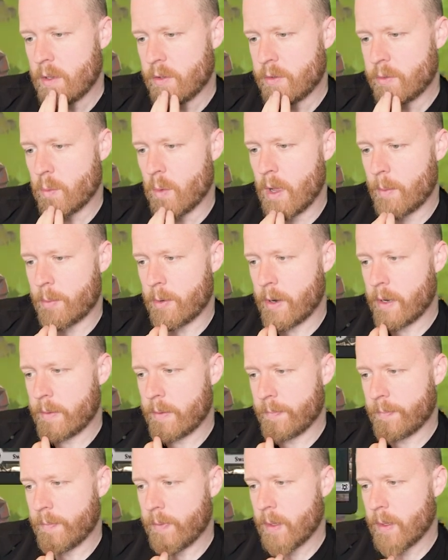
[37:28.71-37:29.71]
a swamp, right?
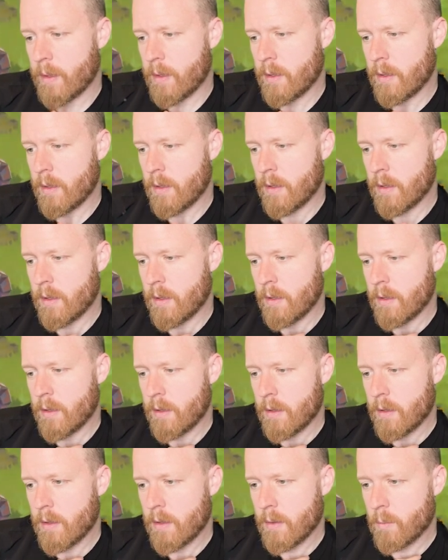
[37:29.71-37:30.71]

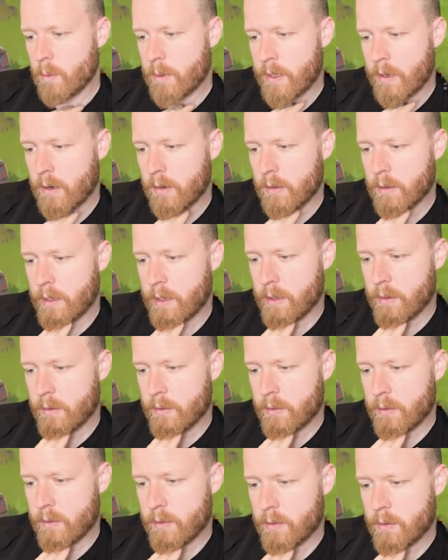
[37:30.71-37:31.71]
We'll get our land.